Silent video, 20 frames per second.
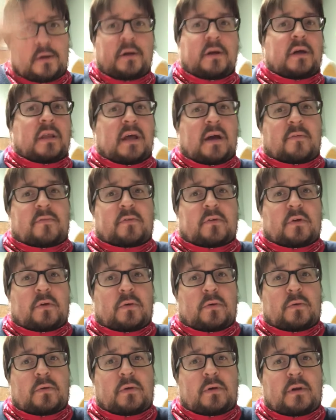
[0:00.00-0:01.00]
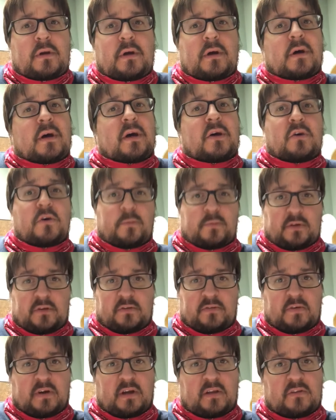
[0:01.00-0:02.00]
Good afternoon. I hope
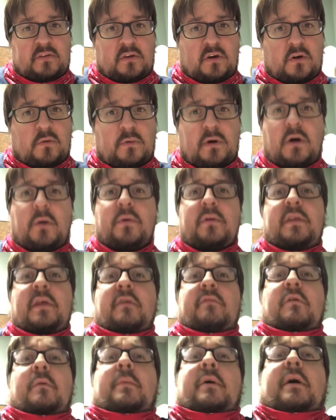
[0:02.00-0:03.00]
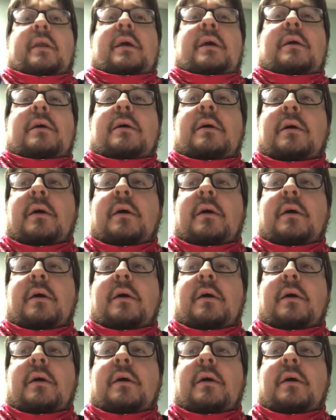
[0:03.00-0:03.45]
this finds all well with everybody.